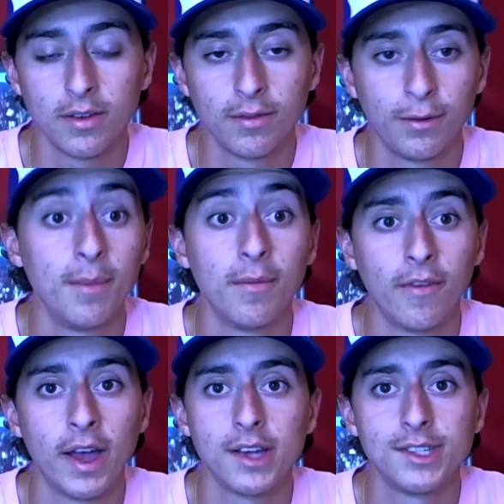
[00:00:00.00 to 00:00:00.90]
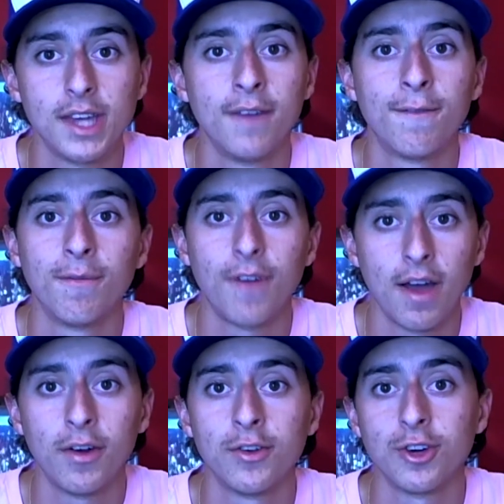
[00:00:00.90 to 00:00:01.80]
flip, like I said, from
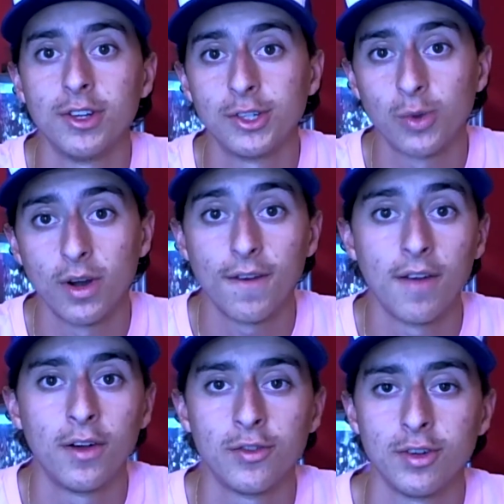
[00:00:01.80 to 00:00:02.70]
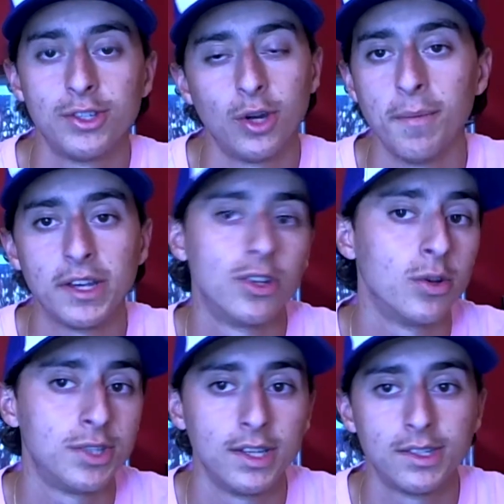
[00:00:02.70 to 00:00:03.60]
500 to 2,500, so it makes no
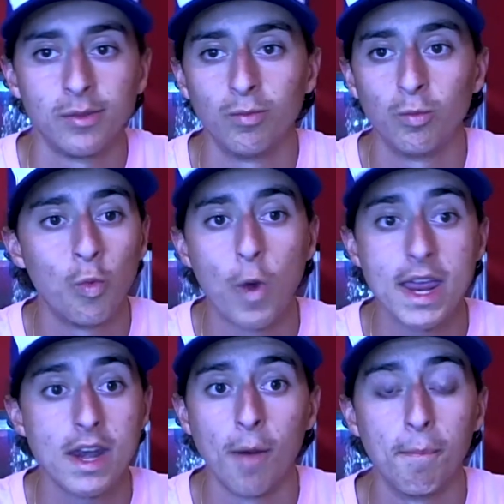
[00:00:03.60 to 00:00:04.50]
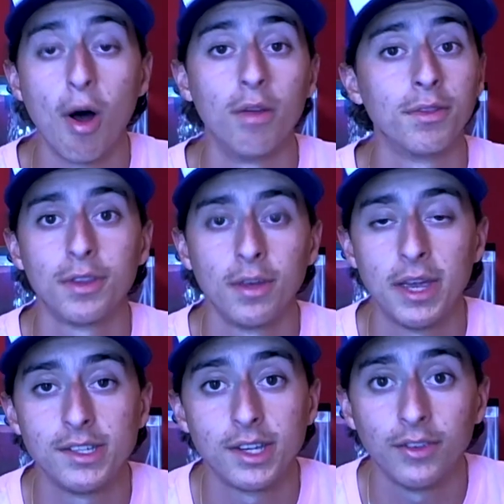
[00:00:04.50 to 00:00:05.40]
sense to wait a month
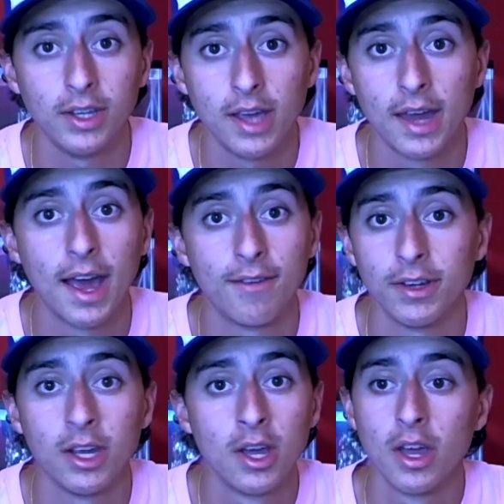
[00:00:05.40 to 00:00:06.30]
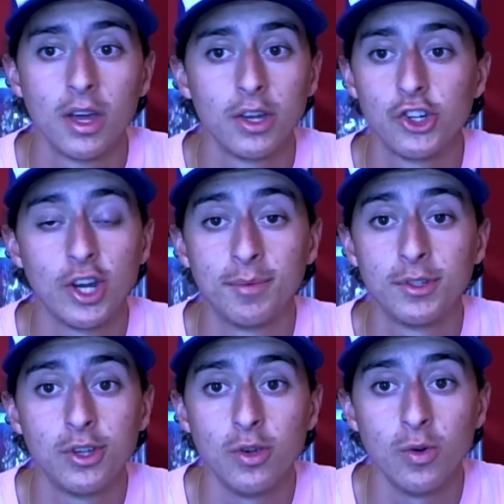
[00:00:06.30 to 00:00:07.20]
basically and have it shipped
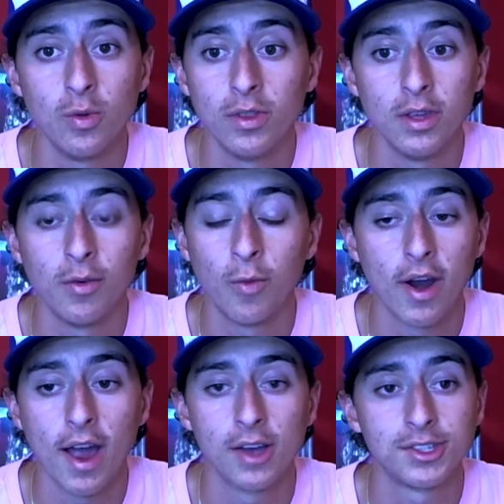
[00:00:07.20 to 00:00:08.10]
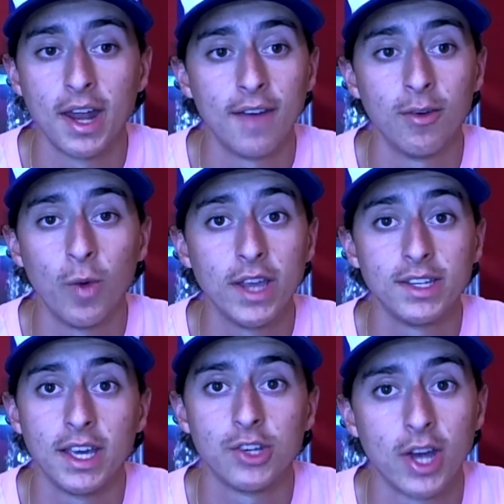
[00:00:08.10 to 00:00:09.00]
to the warehouse and have it wait to
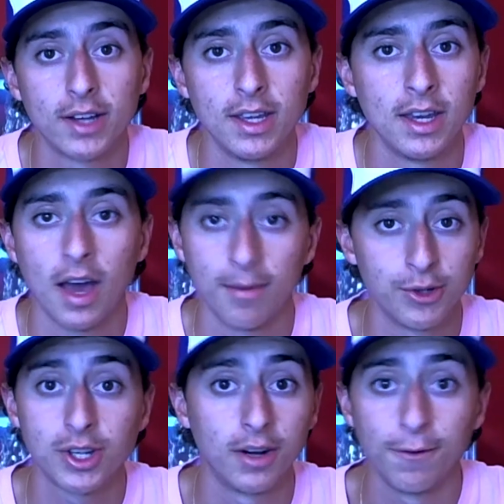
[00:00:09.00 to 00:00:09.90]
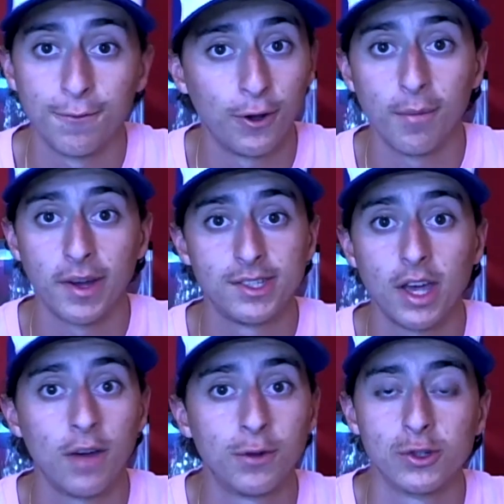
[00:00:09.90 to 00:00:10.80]
get checked in. I'm just going to fulfill it
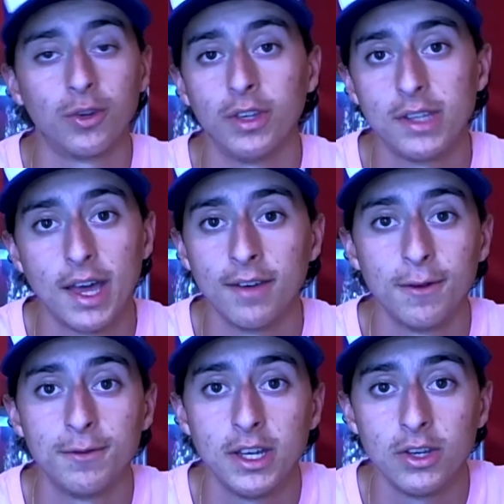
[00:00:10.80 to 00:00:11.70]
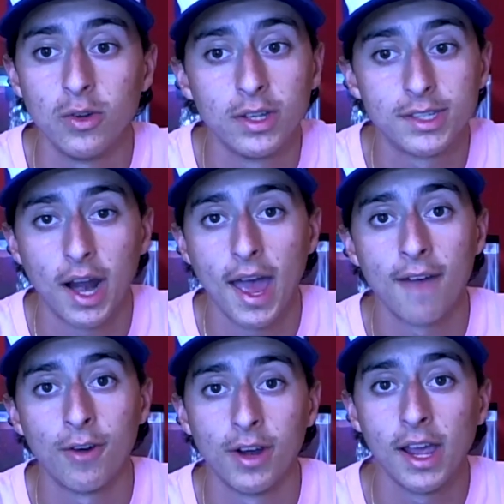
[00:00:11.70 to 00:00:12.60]
myself. There's only 10-15 units that I
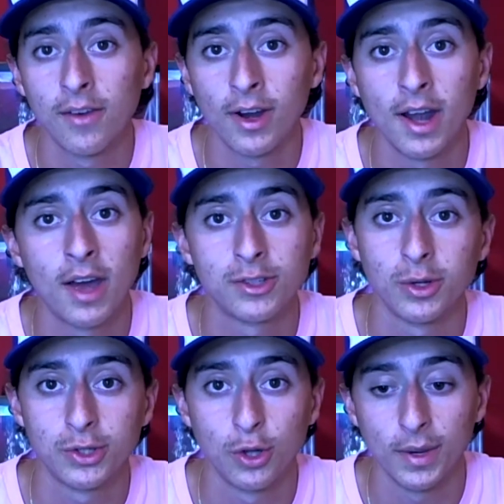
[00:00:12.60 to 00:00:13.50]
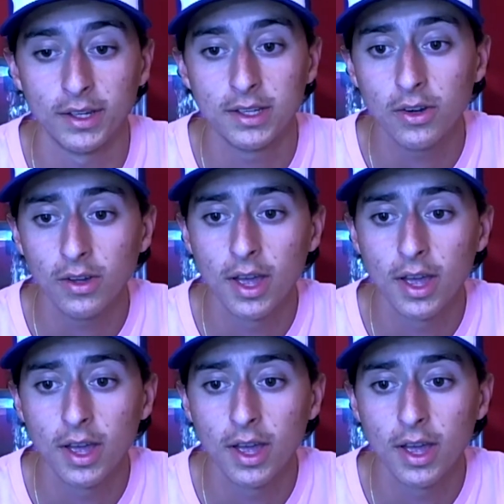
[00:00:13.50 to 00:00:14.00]
have on hand right now, so it's no big deal,